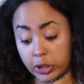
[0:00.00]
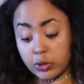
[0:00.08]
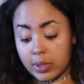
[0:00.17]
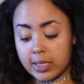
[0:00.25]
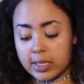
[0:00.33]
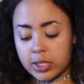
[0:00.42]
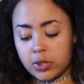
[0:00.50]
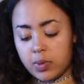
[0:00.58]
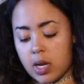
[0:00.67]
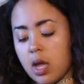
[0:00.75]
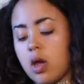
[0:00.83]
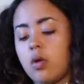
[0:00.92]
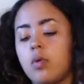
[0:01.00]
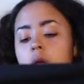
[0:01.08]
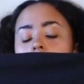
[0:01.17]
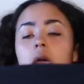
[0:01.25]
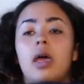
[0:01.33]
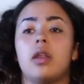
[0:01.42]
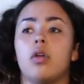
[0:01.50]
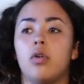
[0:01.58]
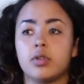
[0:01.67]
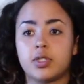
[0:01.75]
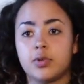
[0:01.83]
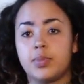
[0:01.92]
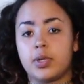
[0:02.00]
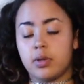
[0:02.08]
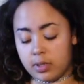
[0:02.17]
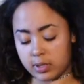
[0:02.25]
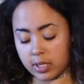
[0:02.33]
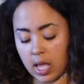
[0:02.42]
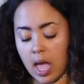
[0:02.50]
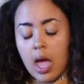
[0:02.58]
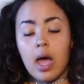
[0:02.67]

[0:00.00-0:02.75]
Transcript: do listen to now, and also because